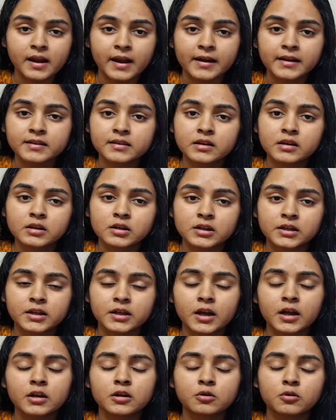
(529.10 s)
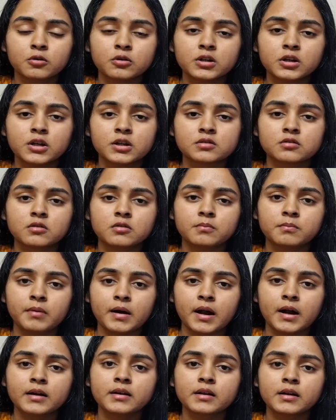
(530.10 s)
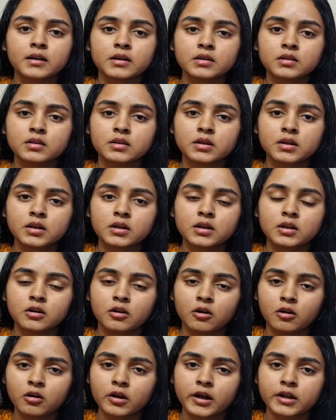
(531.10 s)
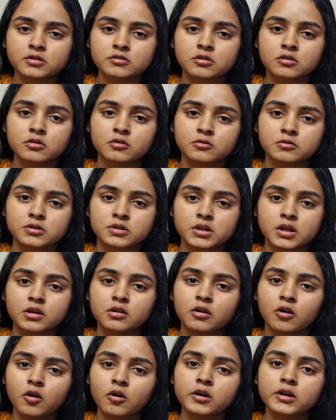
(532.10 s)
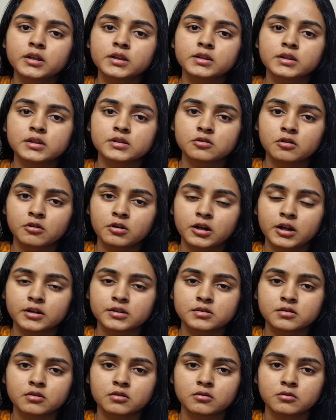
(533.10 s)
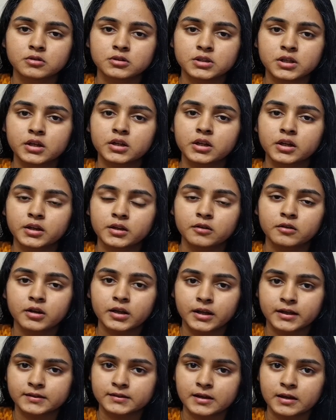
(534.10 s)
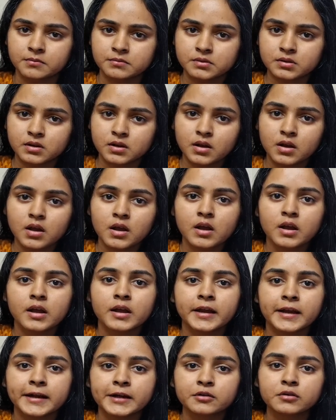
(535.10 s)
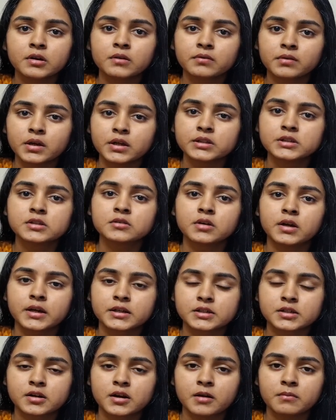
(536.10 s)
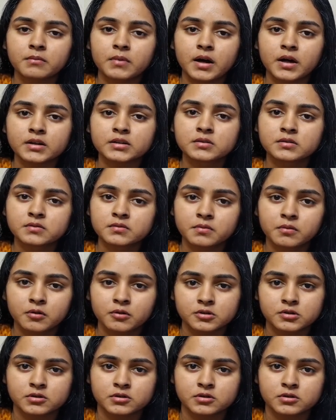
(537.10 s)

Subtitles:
write the clinical correlation part in the long answer question or in the short answer question in your exams. It will fetch you extra marks for